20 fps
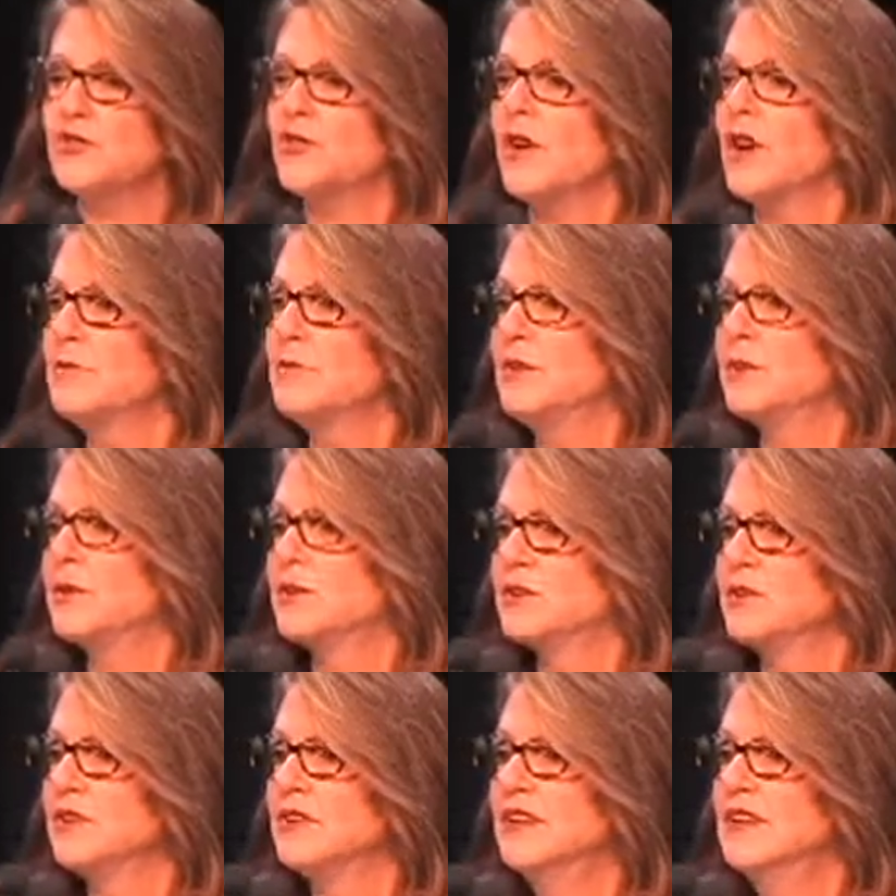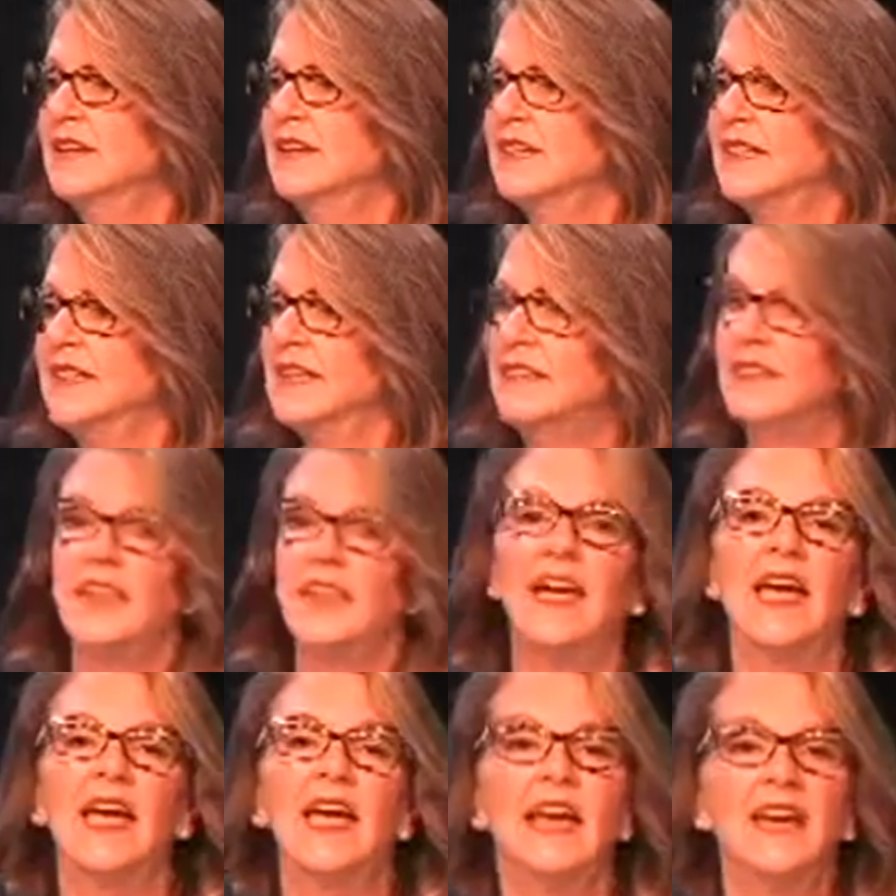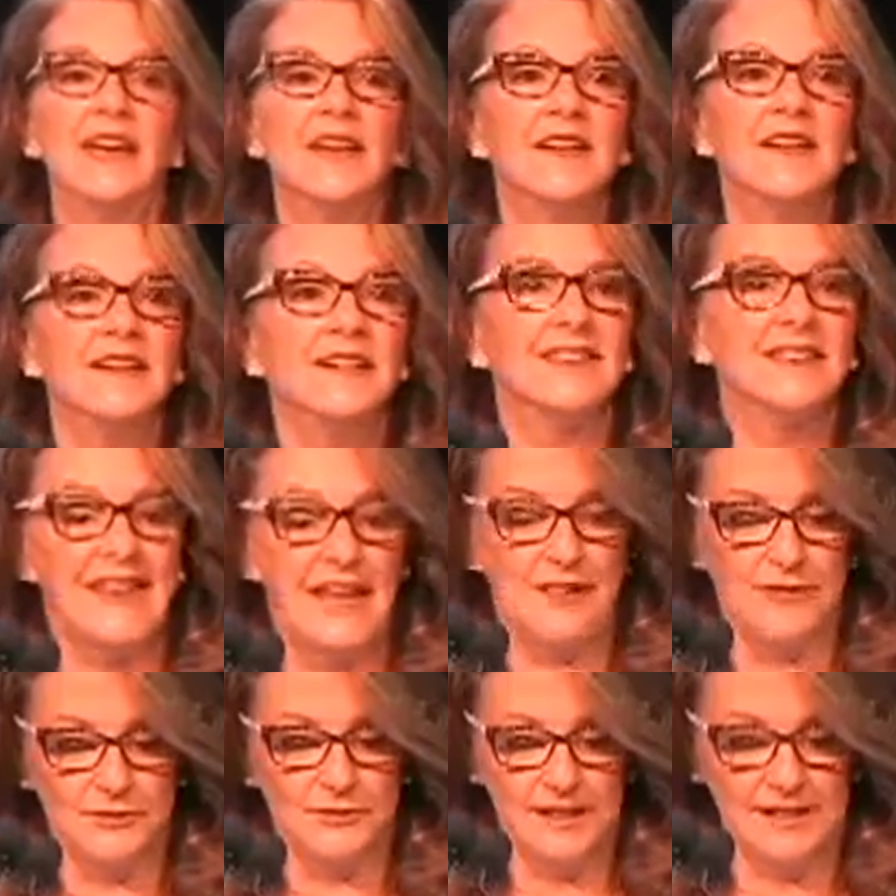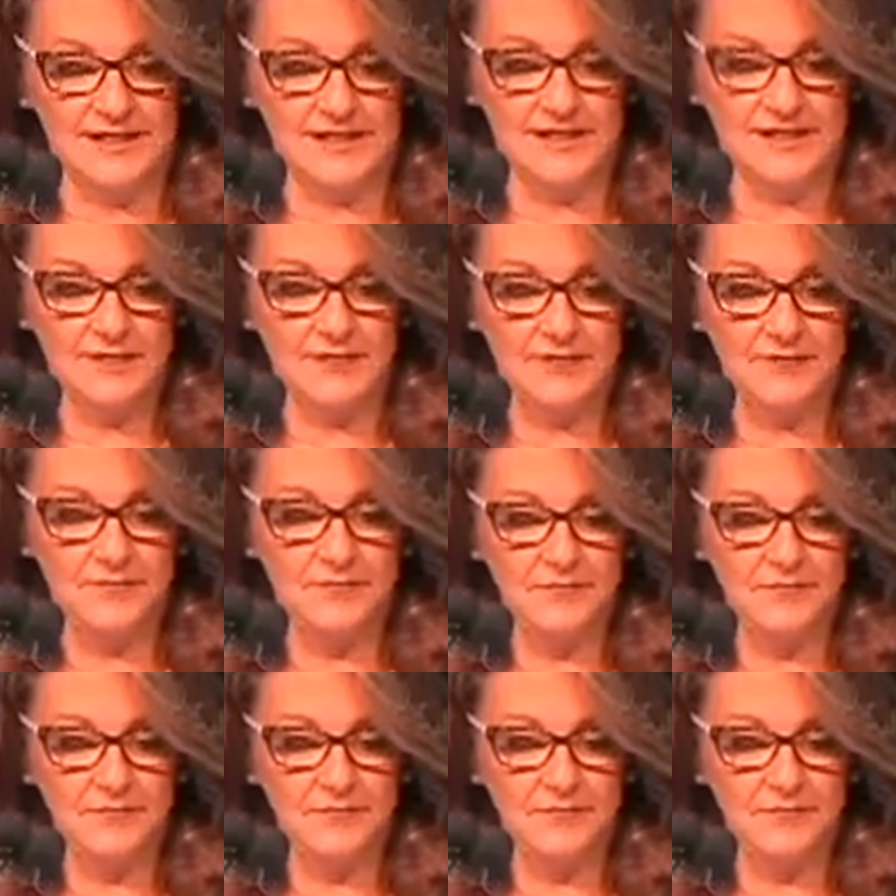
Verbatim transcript: Tribunal in The Hague, Netherlands.